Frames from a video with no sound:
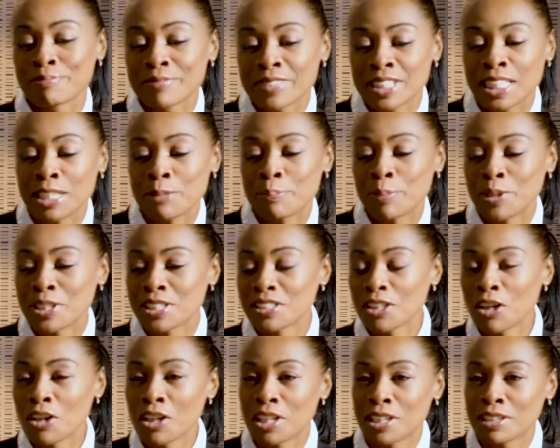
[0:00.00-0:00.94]
keep us
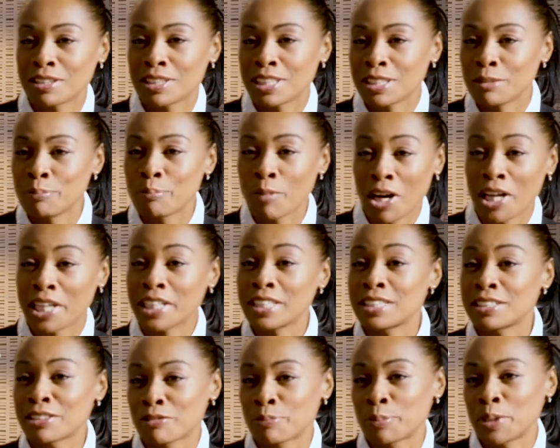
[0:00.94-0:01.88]
on the
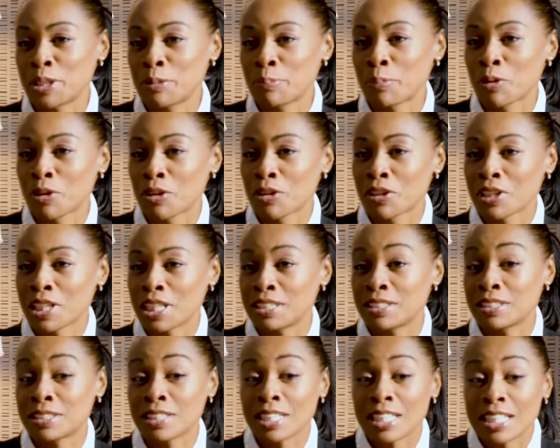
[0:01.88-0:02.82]
minds of people.
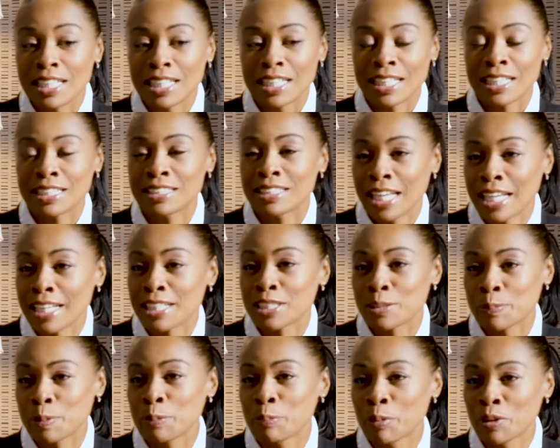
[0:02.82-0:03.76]
And it
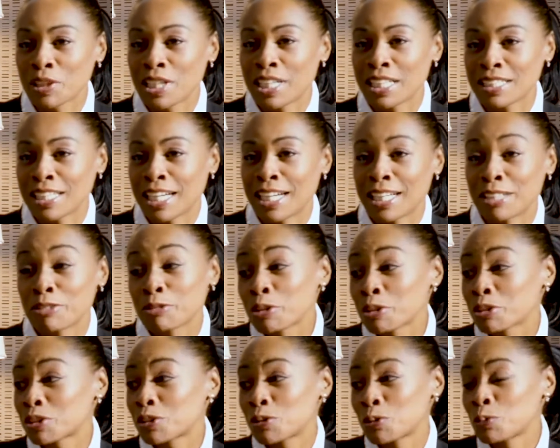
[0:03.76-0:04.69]
takes people like that, or else